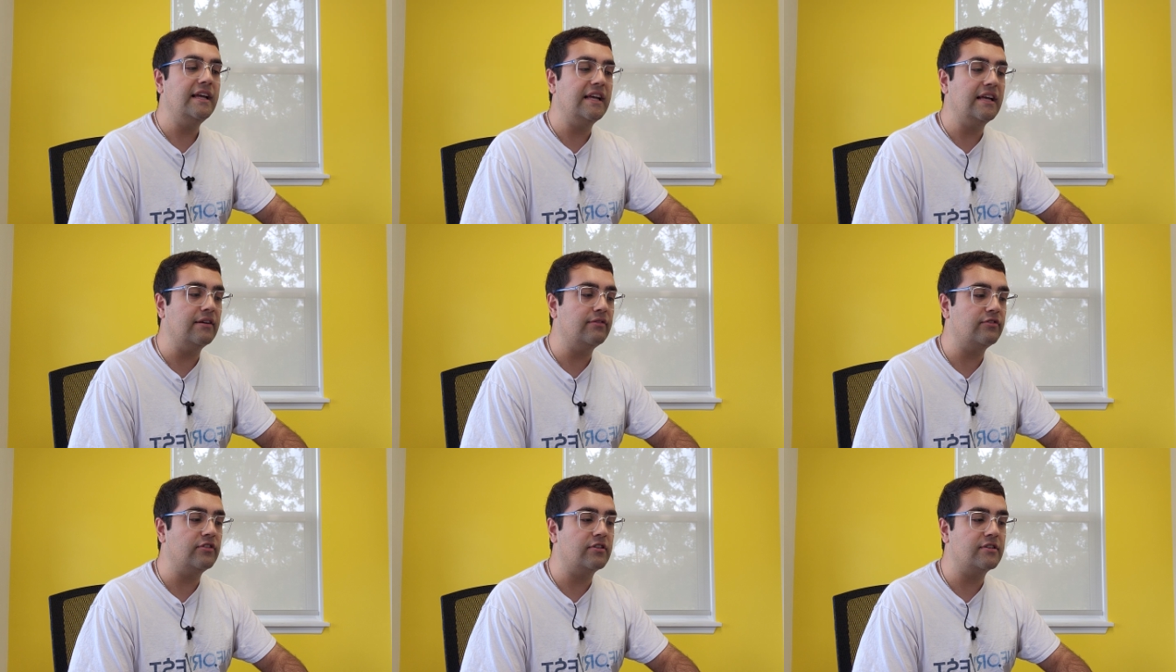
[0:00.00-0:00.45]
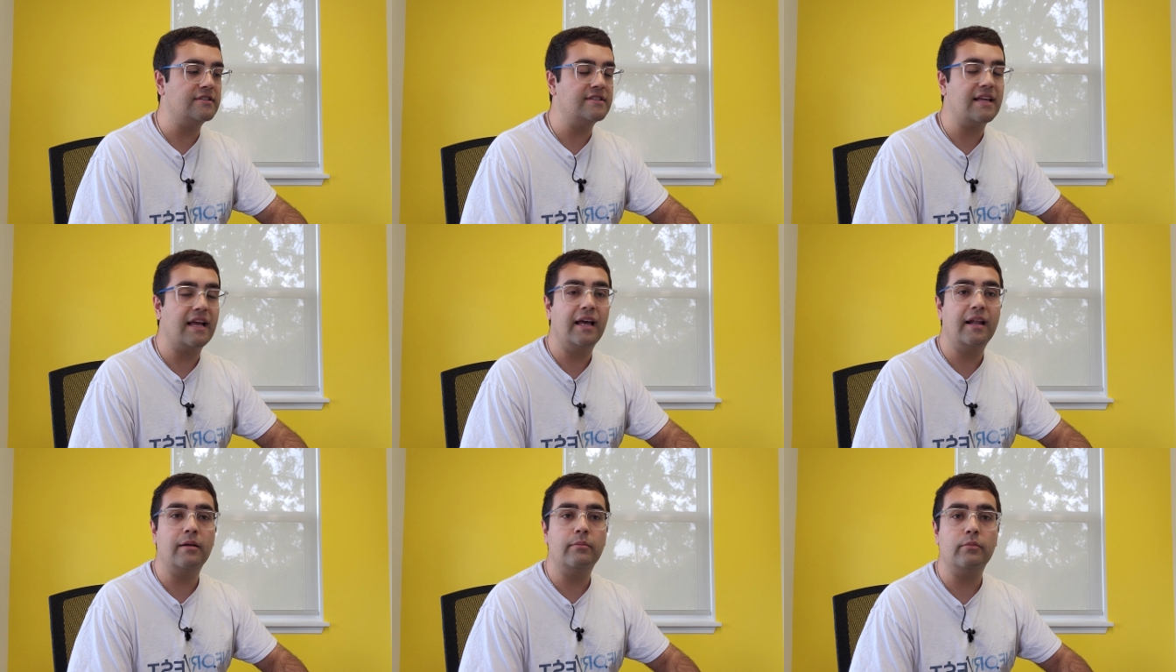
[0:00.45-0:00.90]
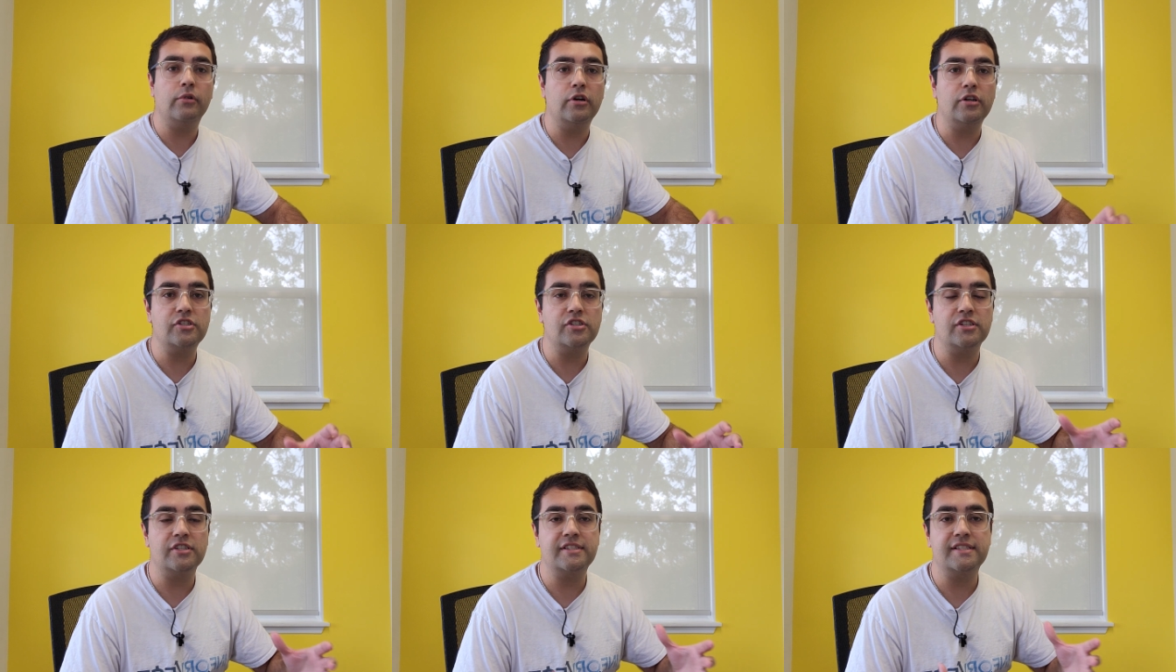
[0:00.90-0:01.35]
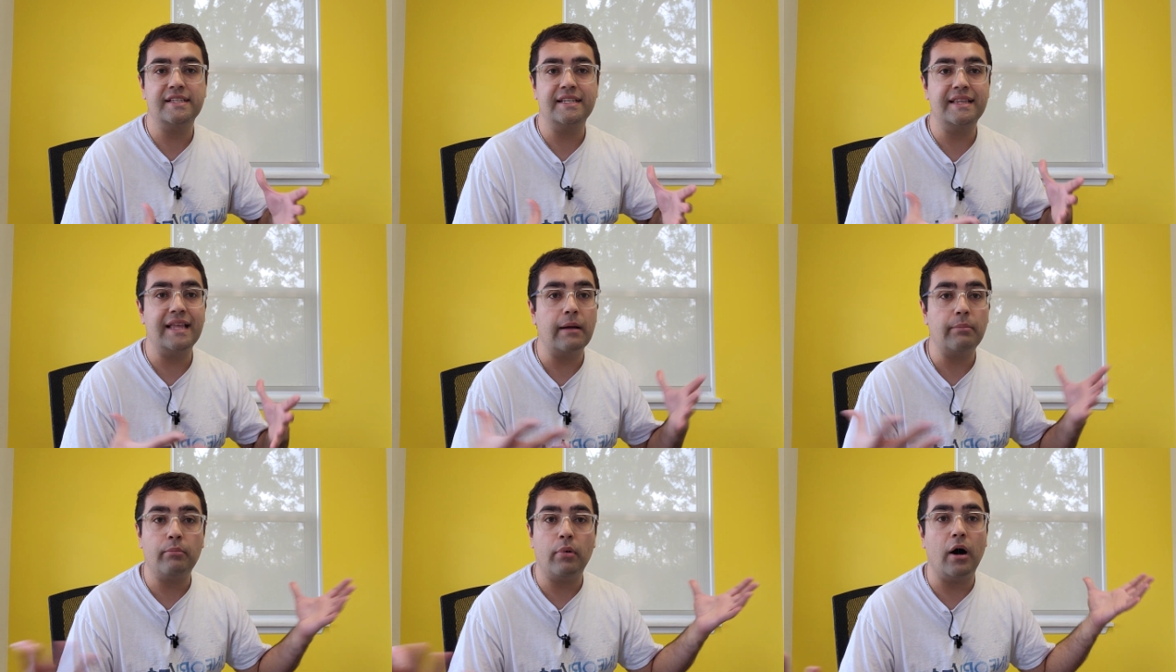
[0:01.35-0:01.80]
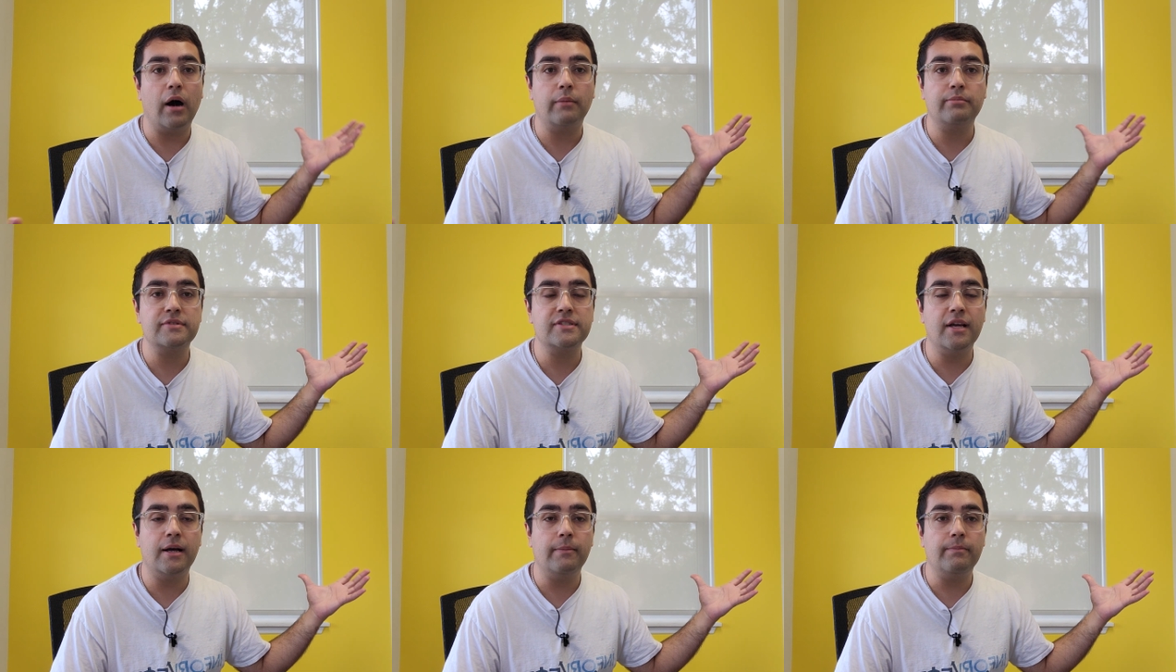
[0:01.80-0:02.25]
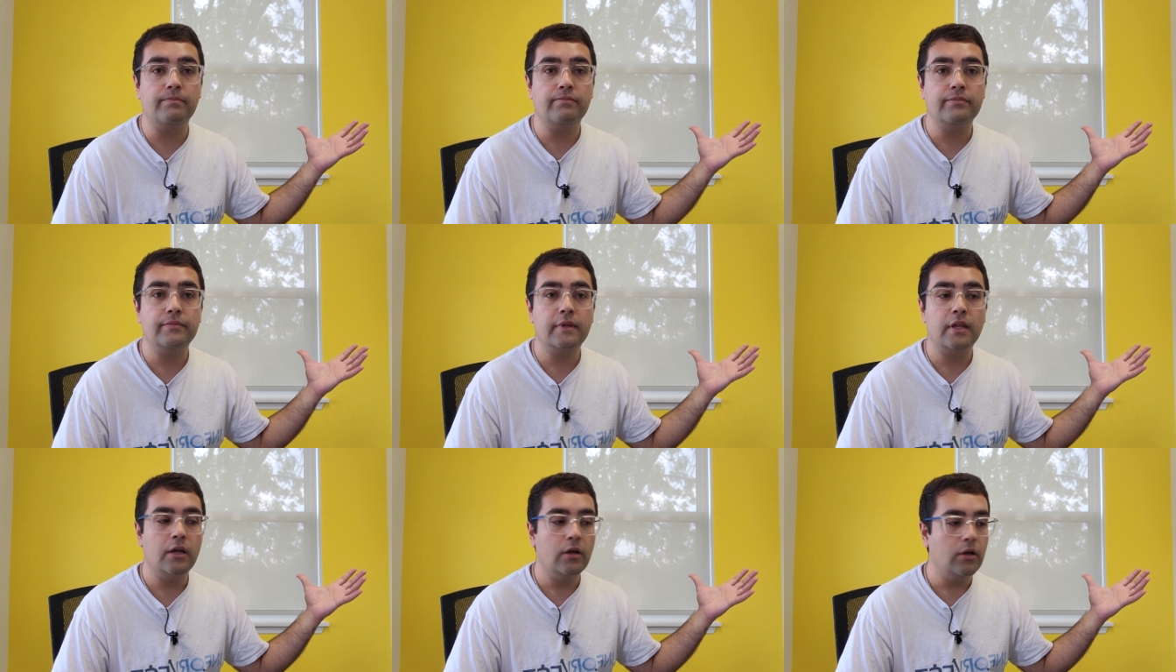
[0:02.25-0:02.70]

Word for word: if there's an emergency that pops up.